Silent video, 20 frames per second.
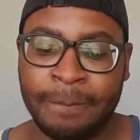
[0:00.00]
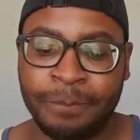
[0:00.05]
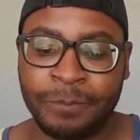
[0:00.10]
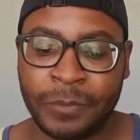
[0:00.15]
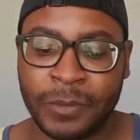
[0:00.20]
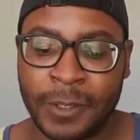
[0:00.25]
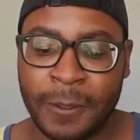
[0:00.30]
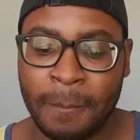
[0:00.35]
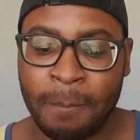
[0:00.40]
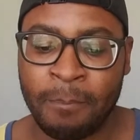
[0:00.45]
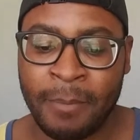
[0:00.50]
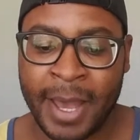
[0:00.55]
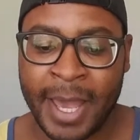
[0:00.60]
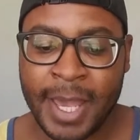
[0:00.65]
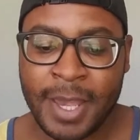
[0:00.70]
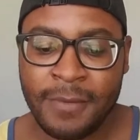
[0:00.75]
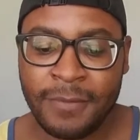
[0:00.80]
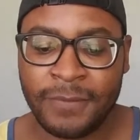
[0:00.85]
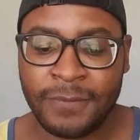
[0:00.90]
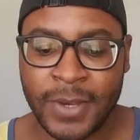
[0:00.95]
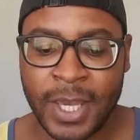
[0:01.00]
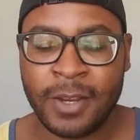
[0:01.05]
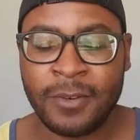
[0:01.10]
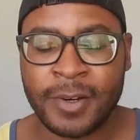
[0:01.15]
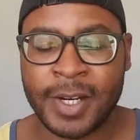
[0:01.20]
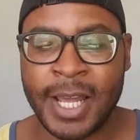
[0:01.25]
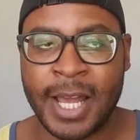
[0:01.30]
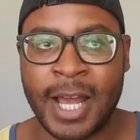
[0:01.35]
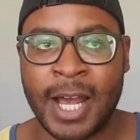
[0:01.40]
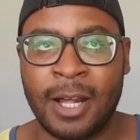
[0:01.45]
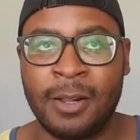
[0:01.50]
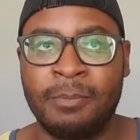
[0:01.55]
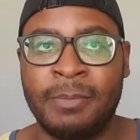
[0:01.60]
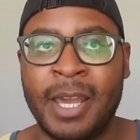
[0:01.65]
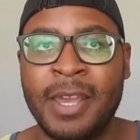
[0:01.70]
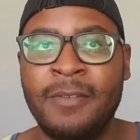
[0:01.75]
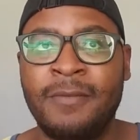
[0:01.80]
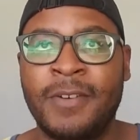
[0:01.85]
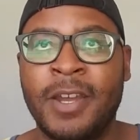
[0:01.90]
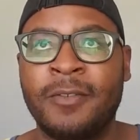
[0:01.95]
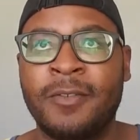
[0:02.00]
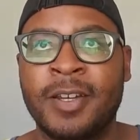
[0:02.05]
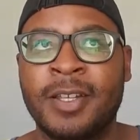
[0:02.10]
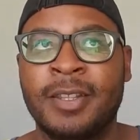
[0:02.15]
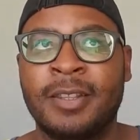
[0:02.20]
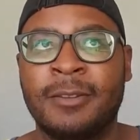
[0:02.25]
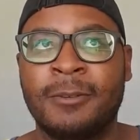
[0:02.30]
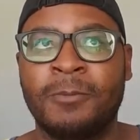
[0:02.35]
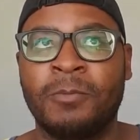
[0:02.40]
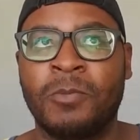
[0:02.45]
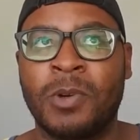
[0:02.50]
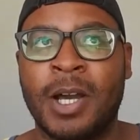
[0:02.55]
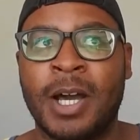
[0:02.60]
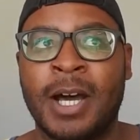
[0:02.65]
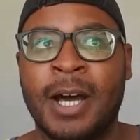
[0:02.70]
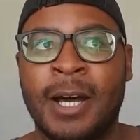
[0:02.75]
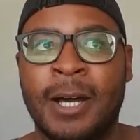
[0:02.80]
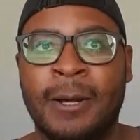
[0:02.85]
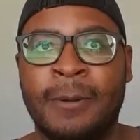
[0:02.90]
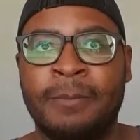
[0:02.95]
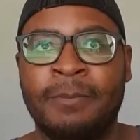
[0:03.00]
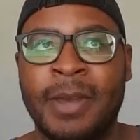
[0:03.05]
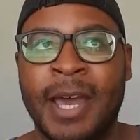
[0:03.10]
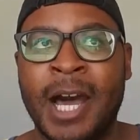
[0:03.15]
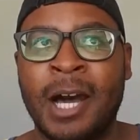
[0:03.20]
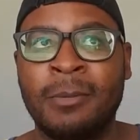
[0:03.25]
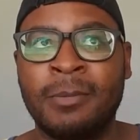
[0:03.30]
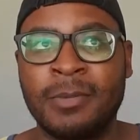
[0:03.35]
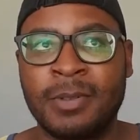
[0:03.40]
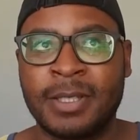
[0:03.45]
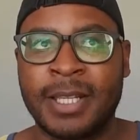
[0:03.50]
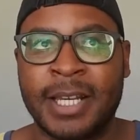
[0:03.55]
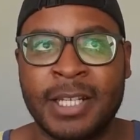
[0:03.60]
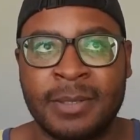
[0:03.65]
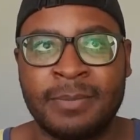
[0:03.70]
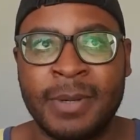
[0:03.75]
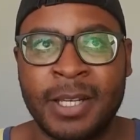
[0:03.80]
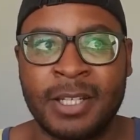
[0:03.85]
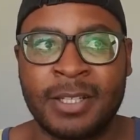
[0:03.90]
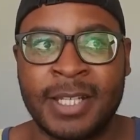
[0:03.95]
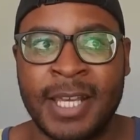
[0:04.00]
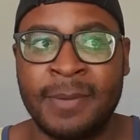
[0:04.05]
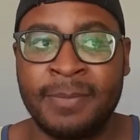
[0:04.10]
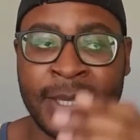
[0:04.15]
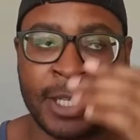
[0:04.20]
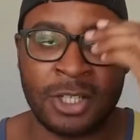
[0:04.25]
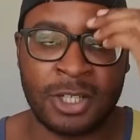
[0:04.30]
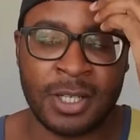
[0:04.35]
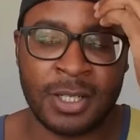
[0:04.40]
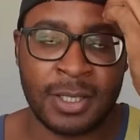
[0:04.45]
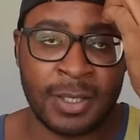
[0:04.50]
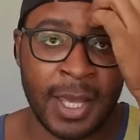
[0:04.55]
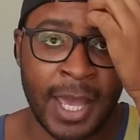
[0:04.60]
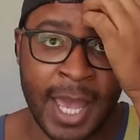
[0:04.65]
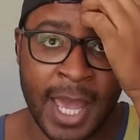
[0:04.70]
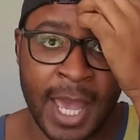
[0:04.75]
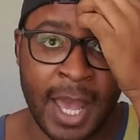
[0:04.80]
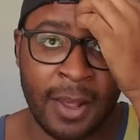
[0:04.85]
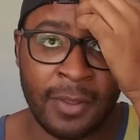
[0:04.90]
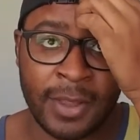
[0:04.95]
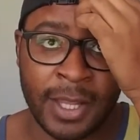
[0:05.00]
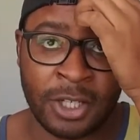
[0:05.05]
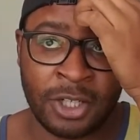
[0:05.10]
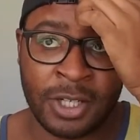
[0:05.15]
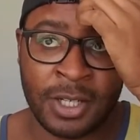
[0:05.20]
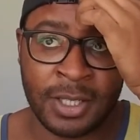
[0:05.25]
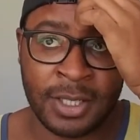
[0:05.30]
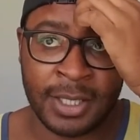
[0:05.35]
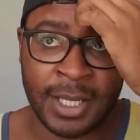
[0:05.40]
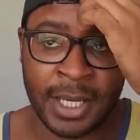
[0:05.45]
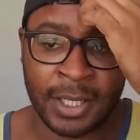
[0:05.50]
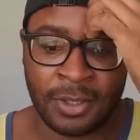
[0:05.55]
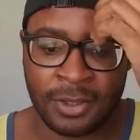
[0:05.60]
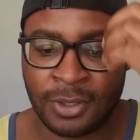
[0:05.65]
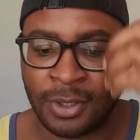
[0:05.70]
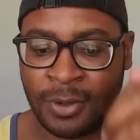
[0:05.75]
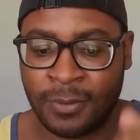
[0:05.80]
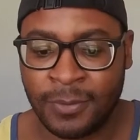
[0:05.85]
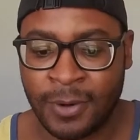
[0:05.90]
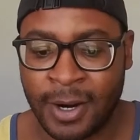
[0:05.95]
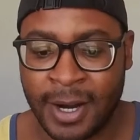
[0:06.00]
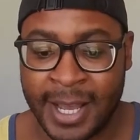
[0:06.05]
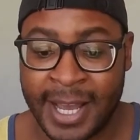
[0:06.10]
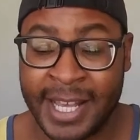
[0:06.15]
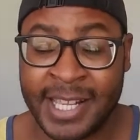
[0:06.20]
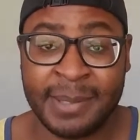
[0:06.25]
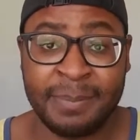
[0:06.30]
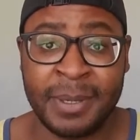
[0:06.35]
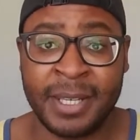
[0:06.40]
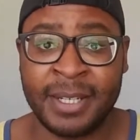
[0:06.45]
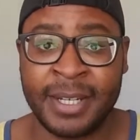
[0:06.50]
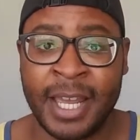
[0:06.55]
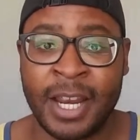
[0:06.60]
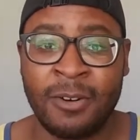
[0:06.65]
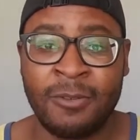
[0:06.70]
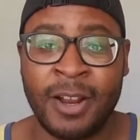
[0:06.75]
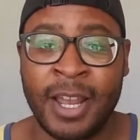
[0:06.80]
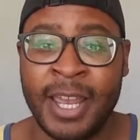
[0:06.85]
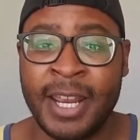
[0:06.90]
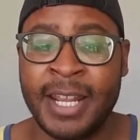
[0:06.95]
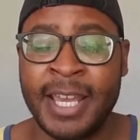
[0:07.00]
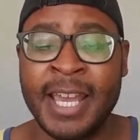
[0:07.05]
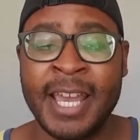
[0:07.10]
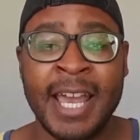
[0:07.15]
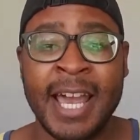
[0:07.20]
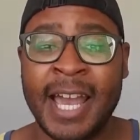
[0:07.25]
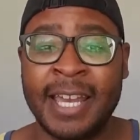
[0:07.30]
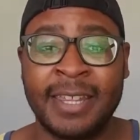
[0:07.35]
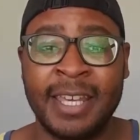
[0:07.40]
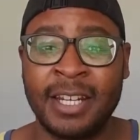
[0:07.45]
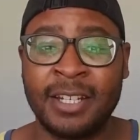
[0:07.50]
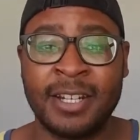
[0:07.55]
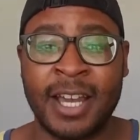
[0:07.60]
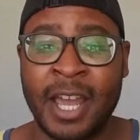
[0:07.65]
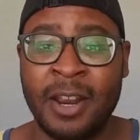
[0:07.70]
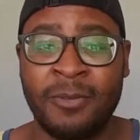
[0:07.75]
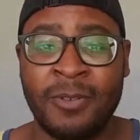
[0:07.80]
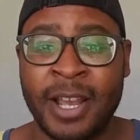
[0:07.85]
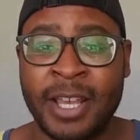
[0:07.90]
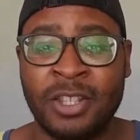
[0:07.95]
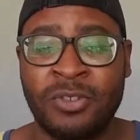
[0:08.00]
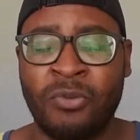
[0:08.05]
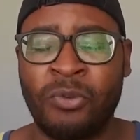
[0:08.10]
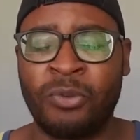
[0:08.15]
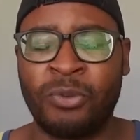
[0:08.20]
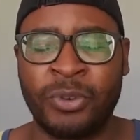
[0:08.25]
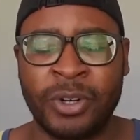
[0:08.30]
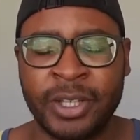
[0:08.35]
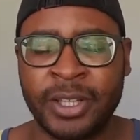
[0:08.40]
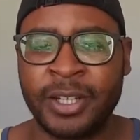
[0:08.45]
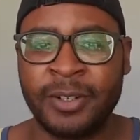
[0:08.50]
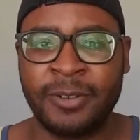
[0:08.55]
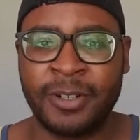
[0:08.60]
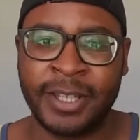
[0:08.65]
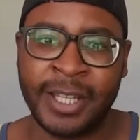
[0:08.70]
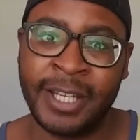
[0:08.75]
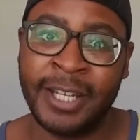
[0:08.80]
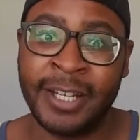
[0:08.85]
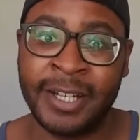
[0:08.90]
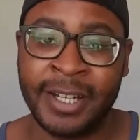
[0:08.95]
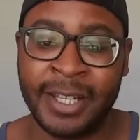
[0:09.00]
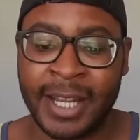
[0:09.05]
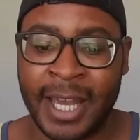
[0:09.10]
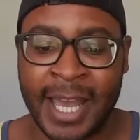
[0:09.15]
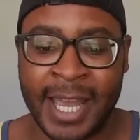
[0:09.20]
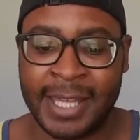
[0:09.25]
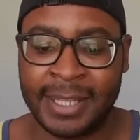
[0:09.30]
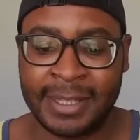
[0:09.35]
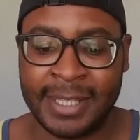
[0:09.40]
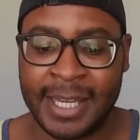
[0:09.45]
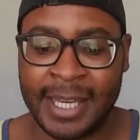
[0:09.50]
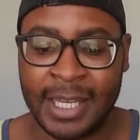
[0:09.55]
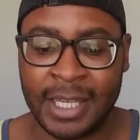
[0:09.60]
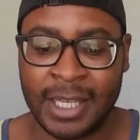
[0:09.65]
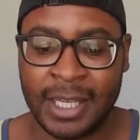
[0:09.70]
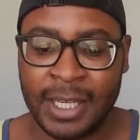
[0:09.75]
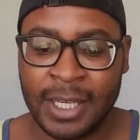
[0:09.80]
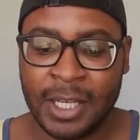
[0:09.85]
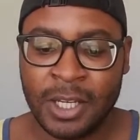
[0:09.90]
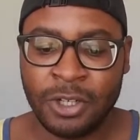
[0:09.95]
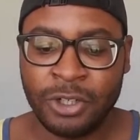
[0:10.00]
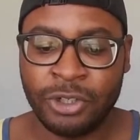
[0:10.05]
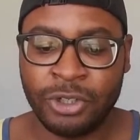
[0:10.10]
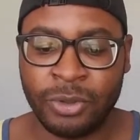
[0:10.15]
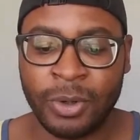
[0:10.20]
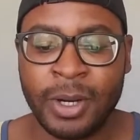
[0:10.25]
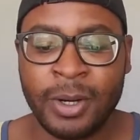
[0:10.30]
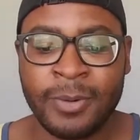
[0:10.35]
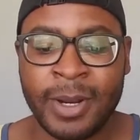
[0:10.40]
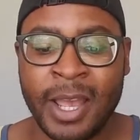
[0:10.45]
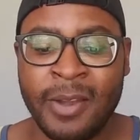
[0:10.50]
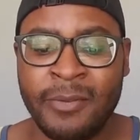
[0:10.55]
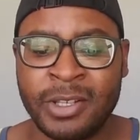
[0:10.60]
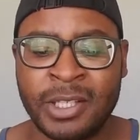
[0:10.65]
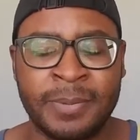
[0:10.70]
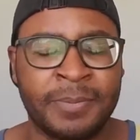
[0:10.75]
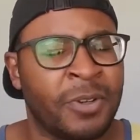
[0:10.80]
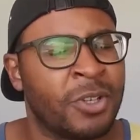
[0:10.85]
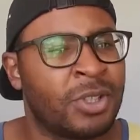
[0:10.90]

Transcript: My favorite album slash mixtape that she's done so far has been Night Ride. I think Night Ride's really good. I think Joyride was supposed to be